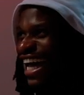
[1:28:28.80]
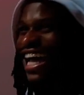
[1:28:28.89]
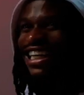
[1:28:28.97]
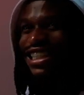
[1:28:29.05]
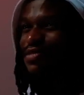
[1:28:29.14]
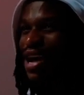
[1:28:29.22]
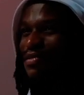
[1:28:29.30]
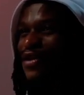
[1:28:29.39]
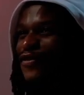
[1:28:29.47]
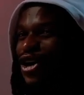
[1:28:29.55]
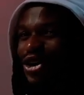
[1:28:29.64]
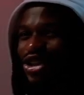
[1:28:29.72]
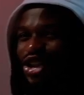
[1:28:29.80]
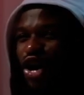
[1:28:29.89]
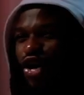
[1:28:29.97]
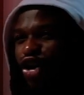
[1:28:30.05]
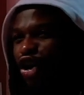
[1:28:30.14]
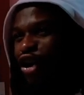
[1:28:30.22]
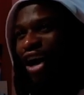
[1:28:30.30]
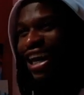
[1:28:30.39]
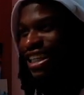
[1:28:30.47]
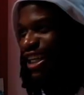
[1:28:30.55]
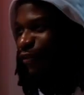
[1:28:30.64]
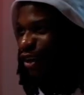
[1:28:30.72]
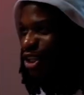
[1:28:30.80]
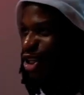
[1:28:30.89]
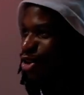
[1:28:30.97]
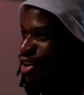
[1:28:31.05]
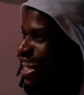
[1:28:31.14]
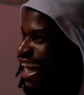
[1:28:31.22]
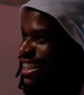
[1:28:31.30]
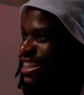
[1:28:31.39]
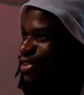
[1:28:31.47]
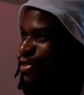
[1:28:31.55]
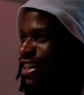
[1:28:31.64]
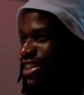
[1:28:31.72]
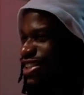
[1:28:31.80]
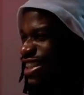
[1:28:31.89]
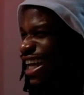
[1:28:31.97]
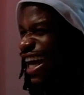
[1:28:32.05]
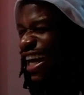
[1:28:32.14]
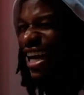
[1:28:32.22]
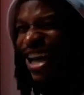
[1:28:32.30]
she made me feel so crazy for doing that shit, bro. She was like